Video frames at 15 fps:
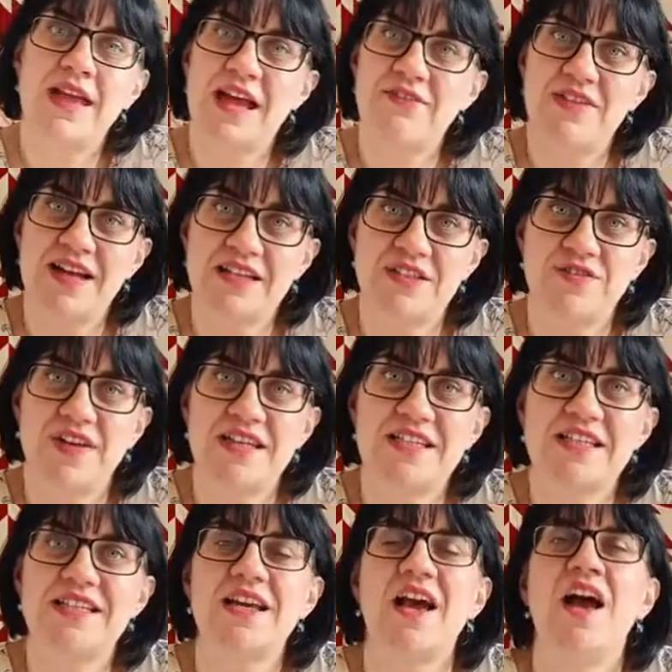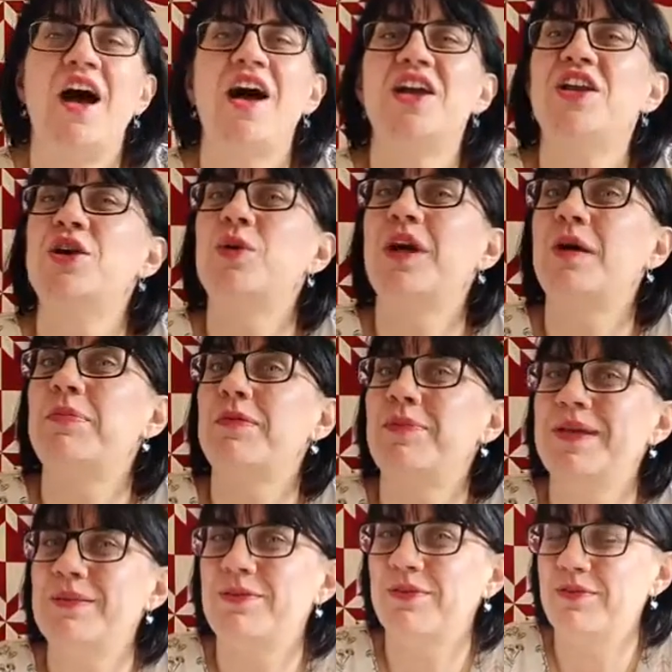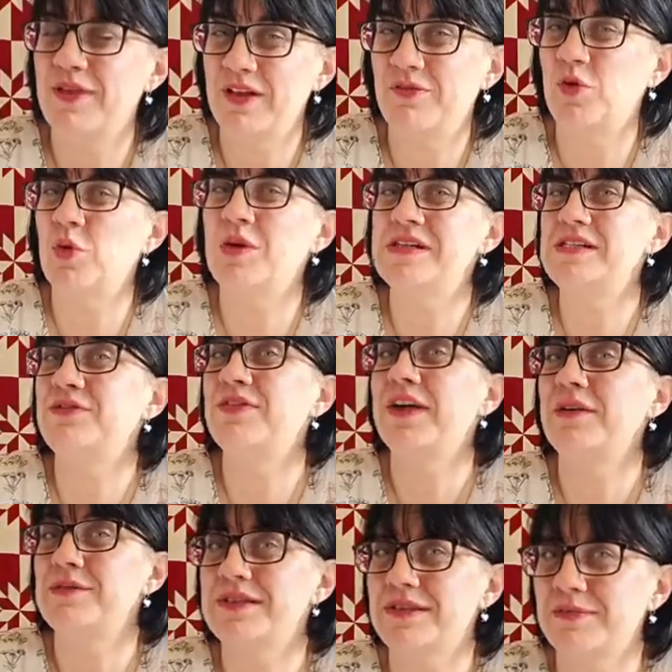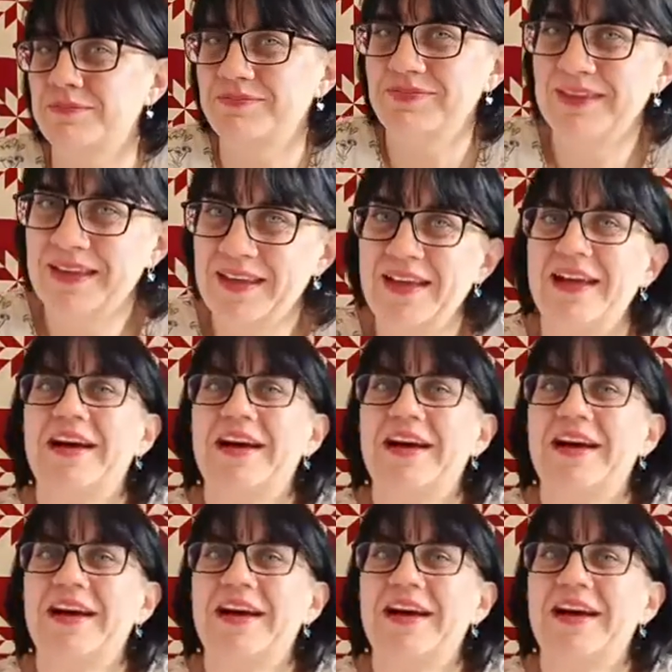They have activated. I know a couple of people have already found them.